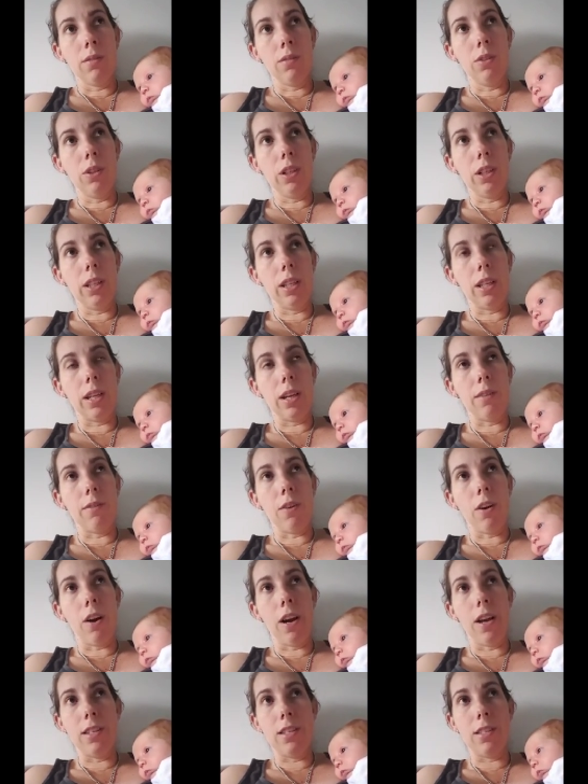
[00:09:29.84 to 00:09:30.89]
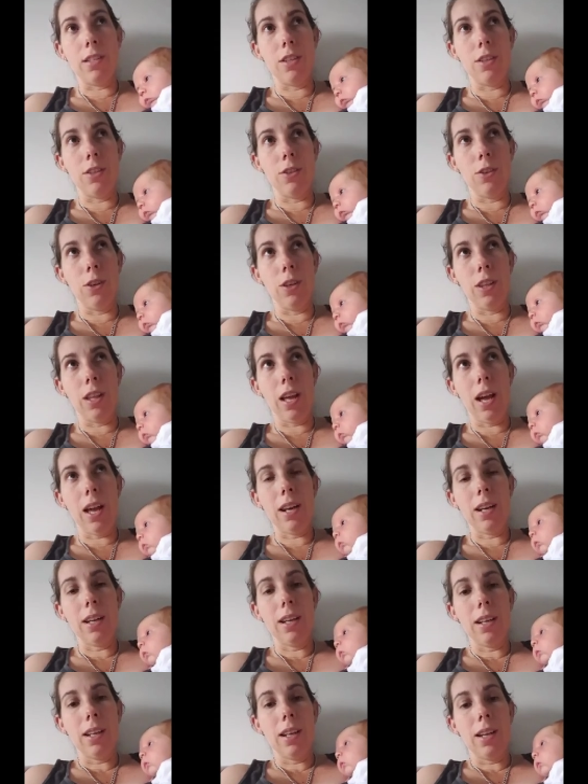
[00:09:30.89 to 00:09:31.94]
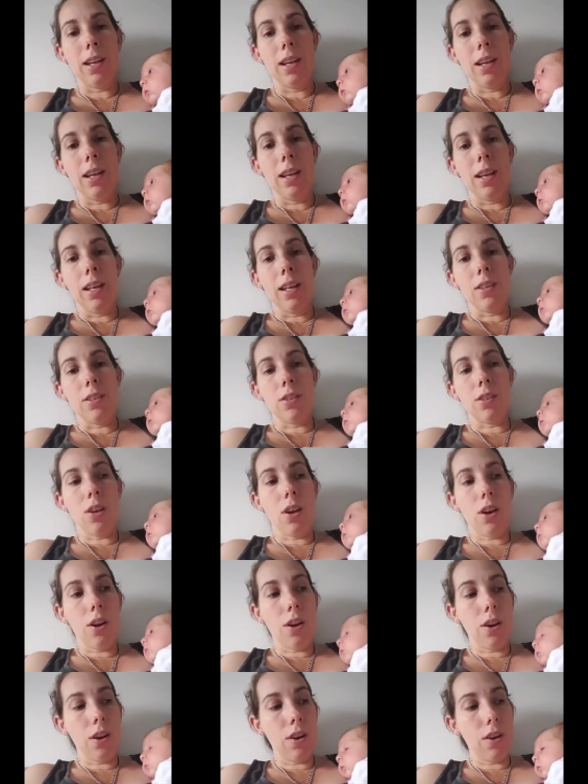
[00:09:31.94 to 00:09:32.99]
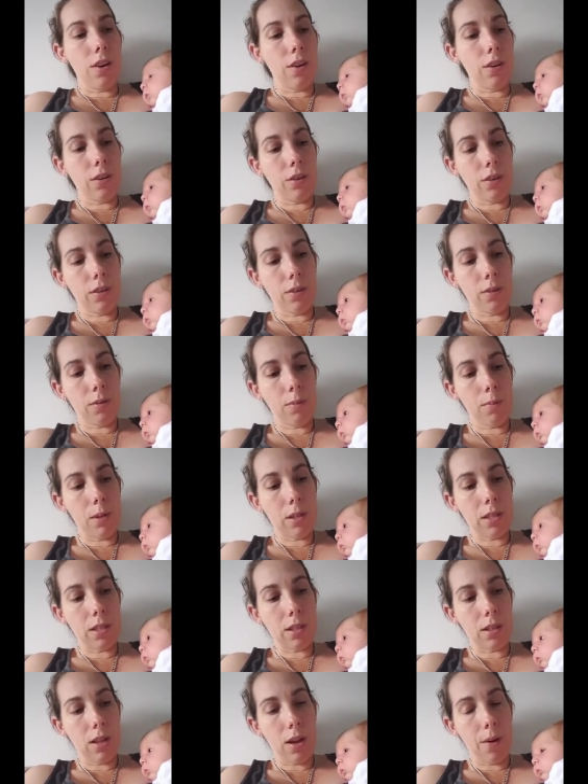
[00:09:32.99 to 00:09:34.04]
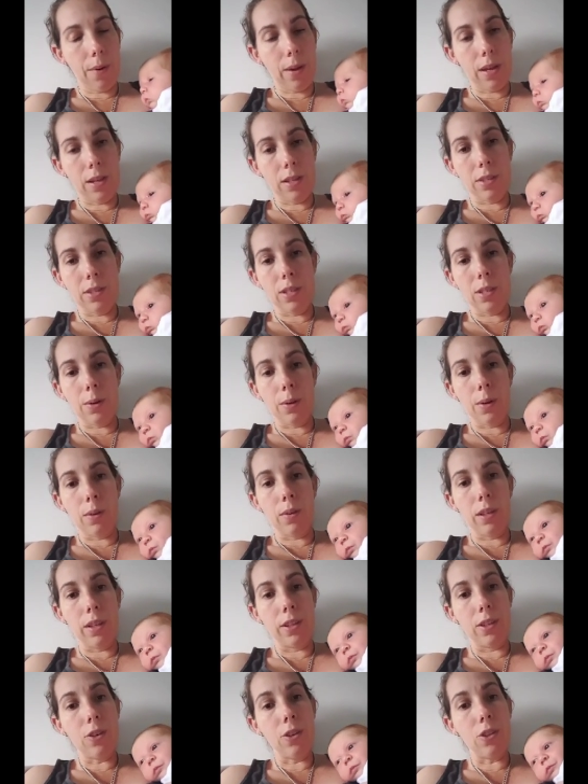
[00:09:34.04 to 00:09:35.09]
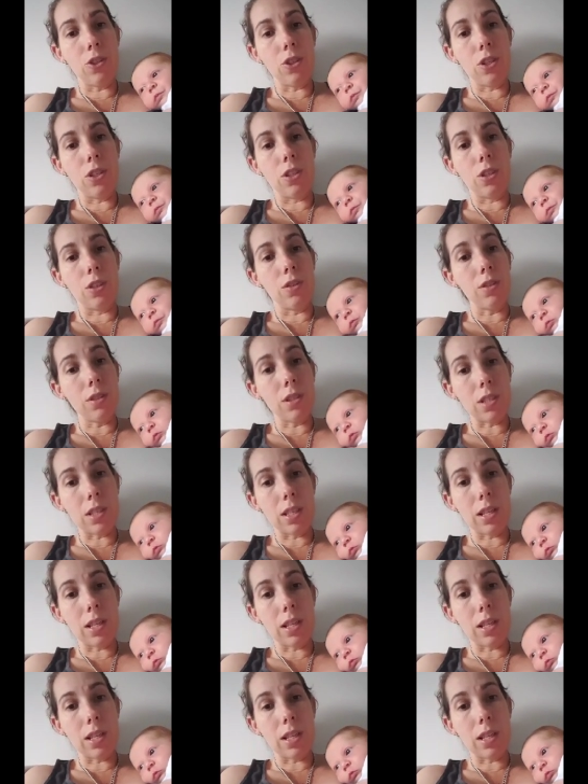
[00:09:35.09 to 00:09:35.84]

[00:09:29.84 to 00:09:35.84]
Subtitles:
advise to do that. So Miss Khloe is doing really good. She's a good